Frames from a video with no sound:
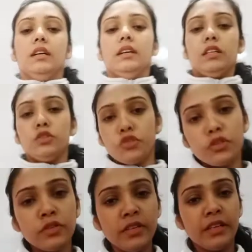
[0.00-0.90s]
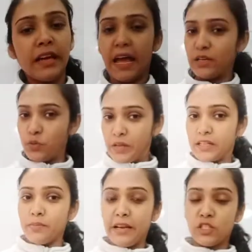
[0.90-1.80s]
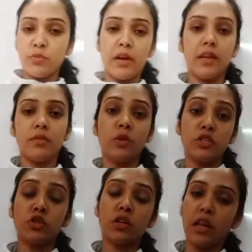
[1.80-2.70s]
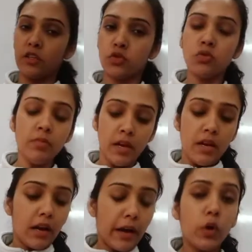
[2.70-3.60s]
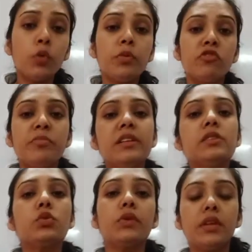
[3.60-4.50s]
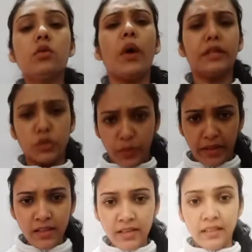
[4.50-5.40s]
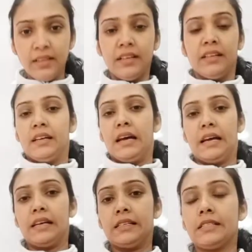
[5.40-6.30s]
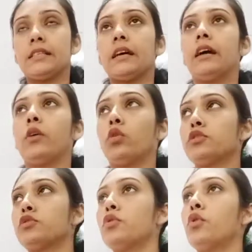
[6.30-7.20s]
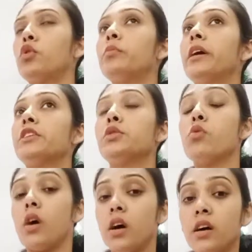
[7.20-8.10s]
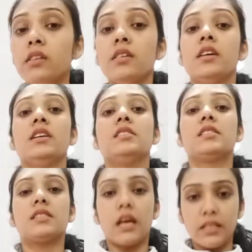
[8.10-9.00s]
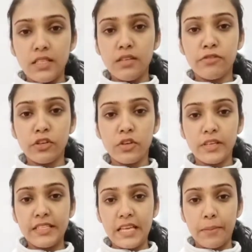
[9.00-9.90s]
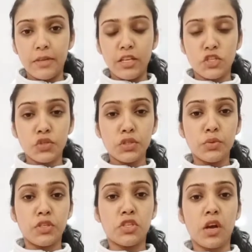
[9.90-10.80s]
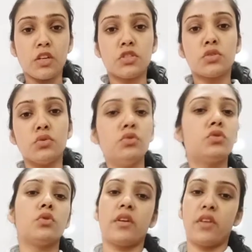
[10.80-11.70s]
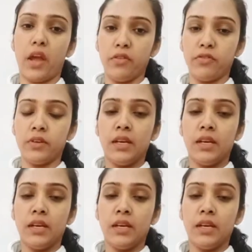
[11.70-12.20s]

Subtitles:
Hello children and welcome back to my virtual classroom. I hope you've been doing quite well and I also hope that you are studying for your examinations which are soon to arrive.